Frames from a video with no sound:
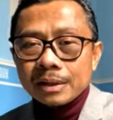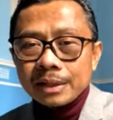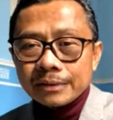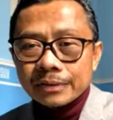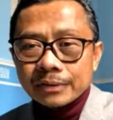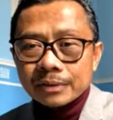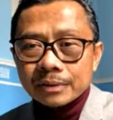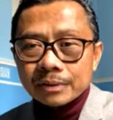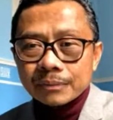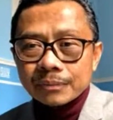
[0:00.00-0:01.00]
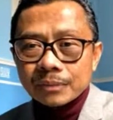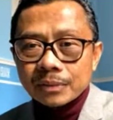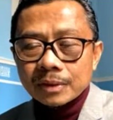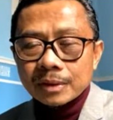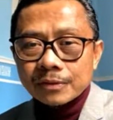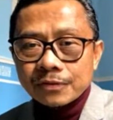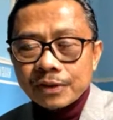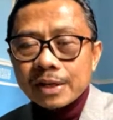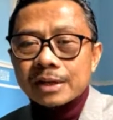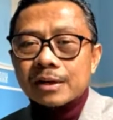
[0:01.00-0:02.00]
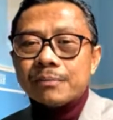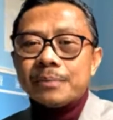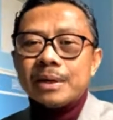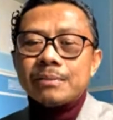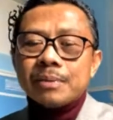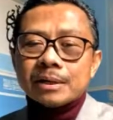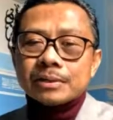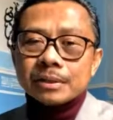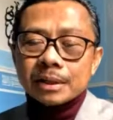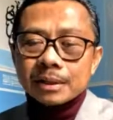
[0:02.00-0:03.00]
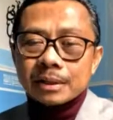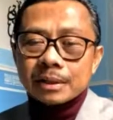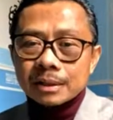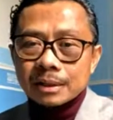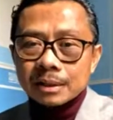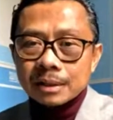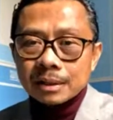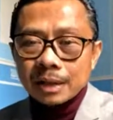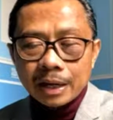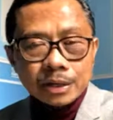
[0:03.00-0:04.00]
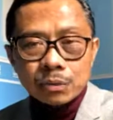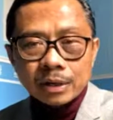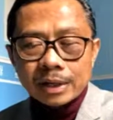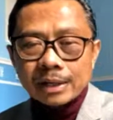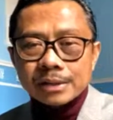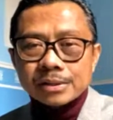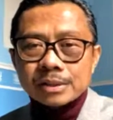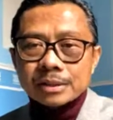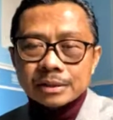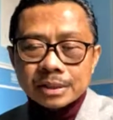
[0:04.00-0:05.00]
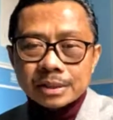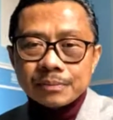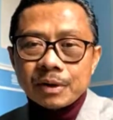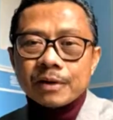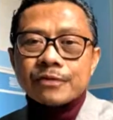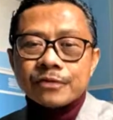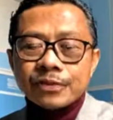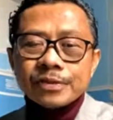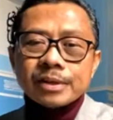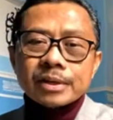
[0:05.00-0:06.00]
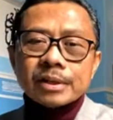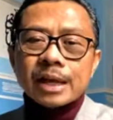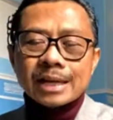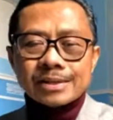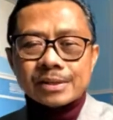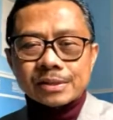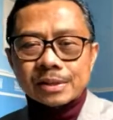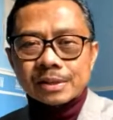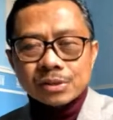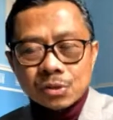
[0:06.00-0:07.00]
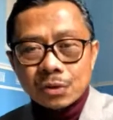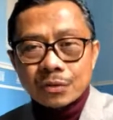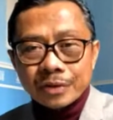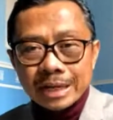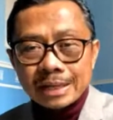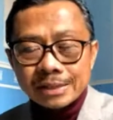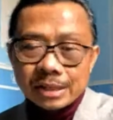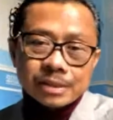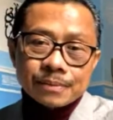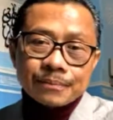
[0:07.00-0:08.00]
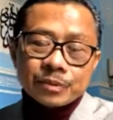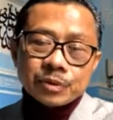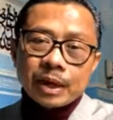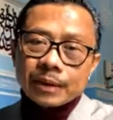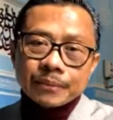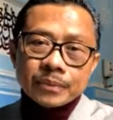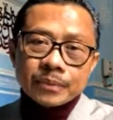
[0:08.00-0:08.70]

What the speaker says: This feeling of being better than anyone else in terms of physical existence is called racism today.